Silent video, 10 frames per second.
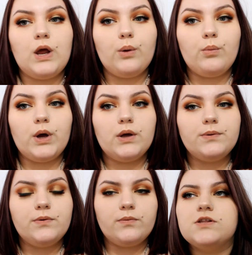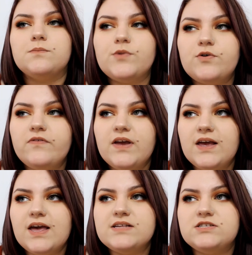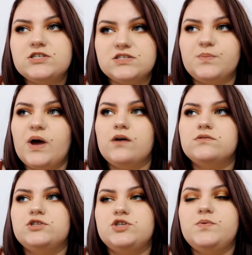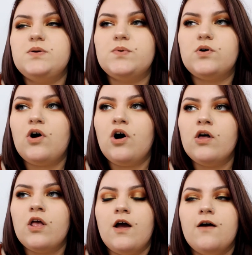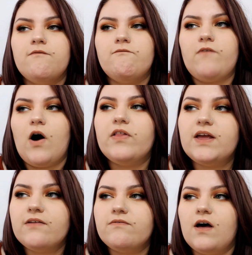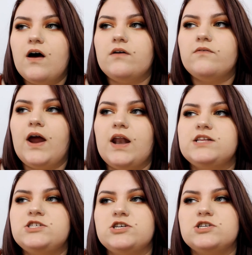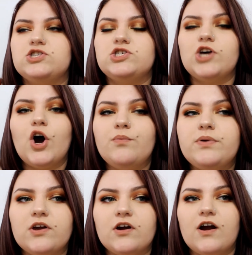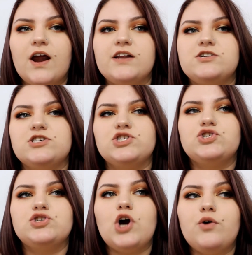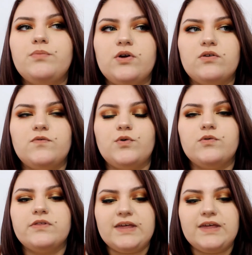Anyways, the movie is just about two people falling in love, and it's just so pure and it's just so beautiful.